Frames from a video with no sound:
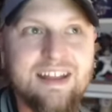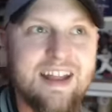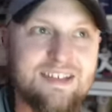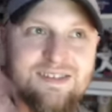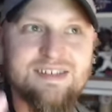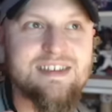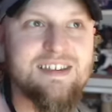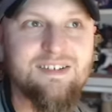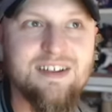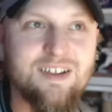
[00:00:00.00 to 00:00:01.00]
And as you see
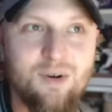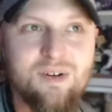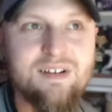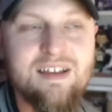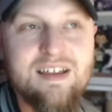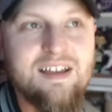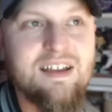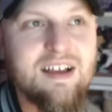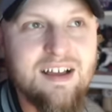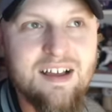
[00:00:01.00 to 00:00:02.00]
here, Nick Gordon,
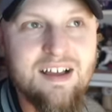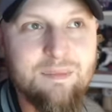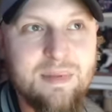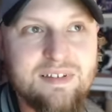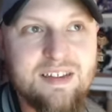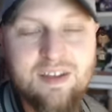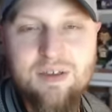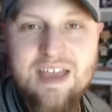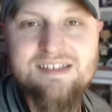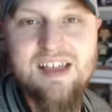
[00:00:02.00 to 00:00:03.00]
um, you know,
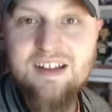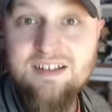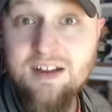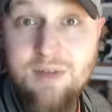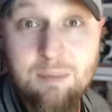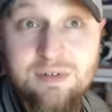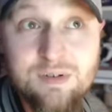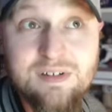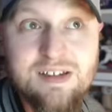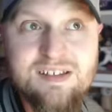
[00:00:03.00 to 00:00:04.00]
he hasn't had a ton of
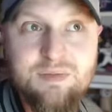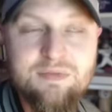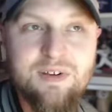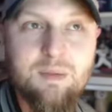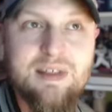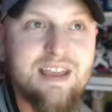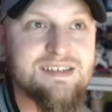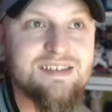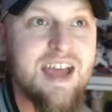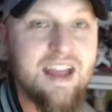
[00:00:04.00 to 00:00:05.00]
opportunities to be fair, but he
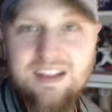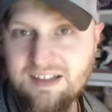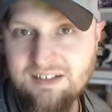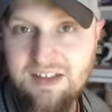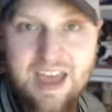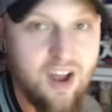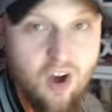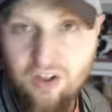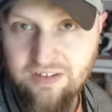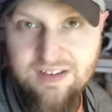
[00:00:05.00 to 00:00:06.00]
has not hit at
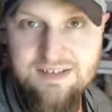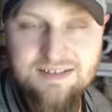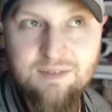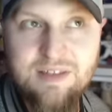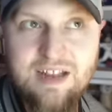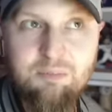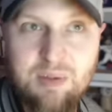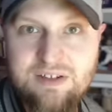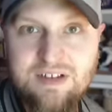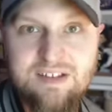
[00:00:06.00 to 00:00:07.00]
all against left-handed
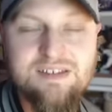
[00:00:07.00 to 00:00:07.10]
pitching.